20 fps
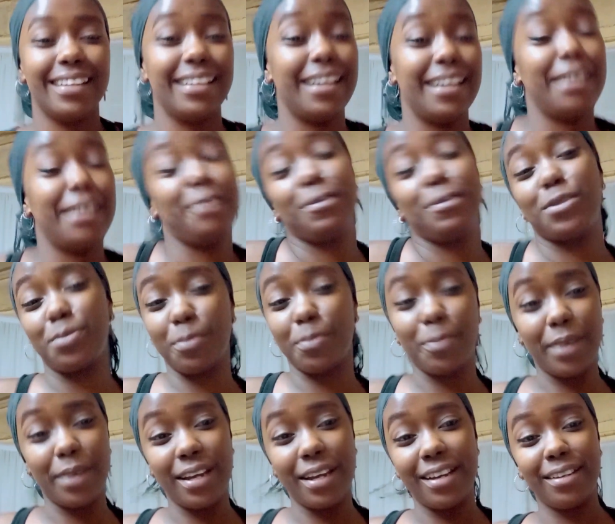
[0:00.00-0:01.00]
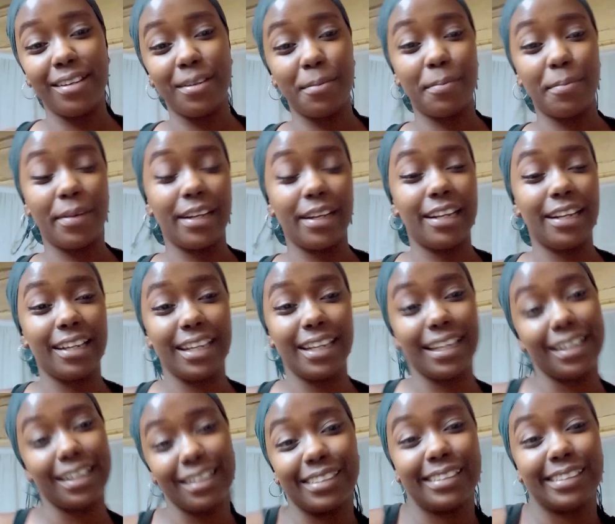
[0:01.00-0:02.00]
It's weird, but
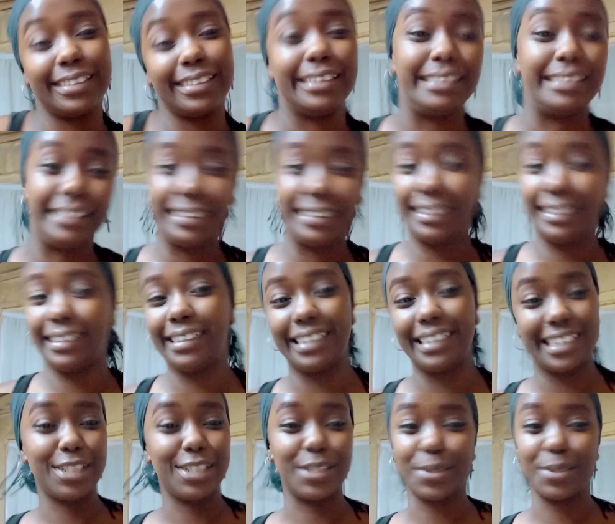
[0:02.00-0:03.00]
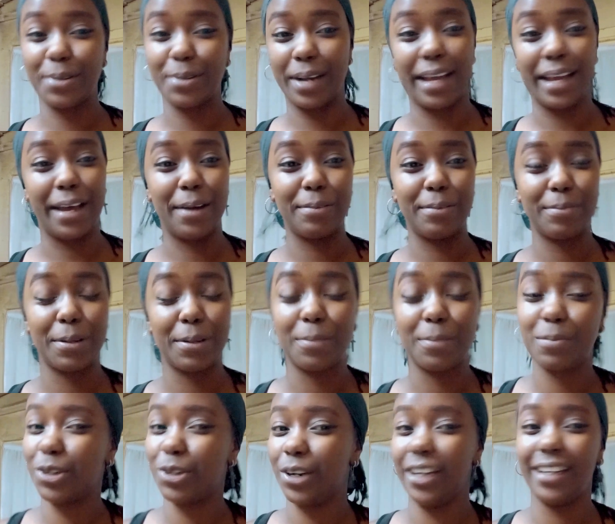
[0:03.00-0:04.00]
like, it's just who I am.
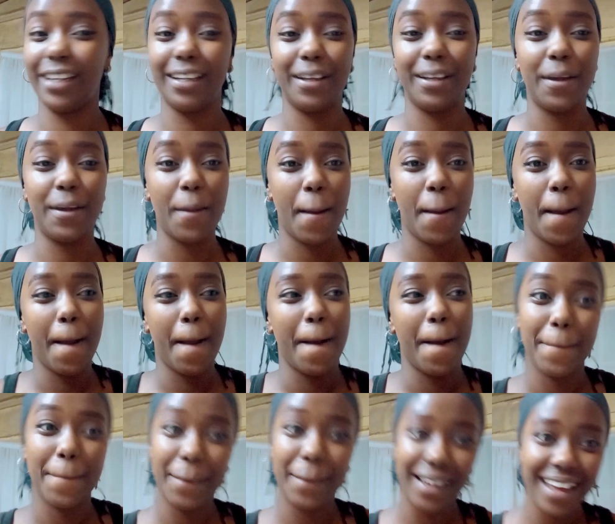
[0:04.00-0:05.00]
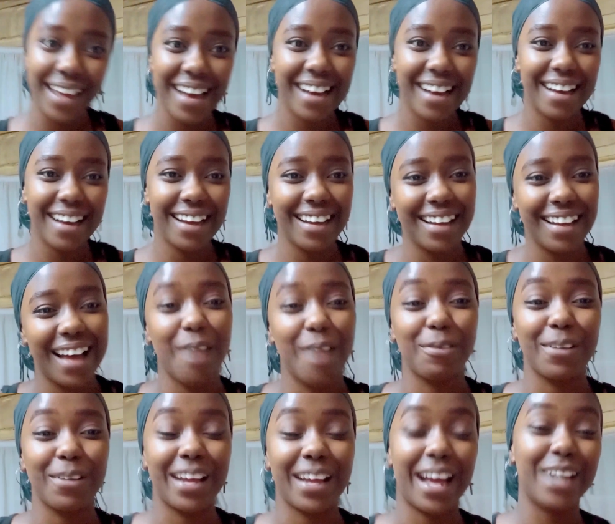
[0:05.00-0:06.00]
I'm sorry. But yeah, I
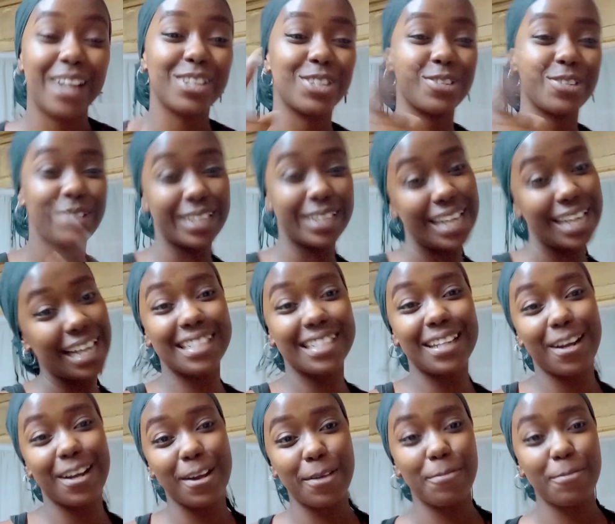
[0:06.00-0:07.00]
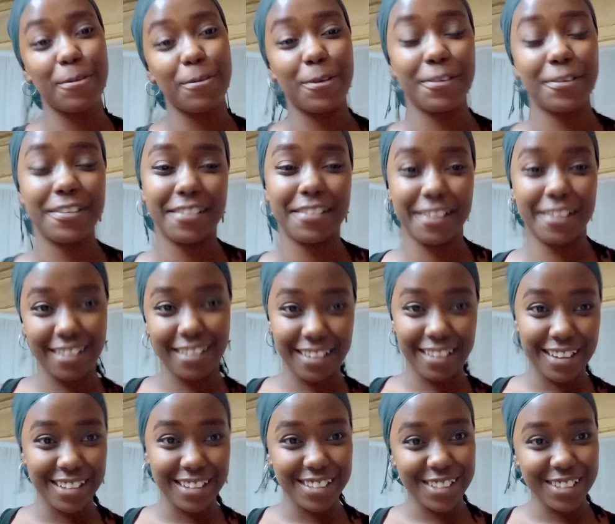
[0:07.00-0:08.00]
will catch you next time on another Lazy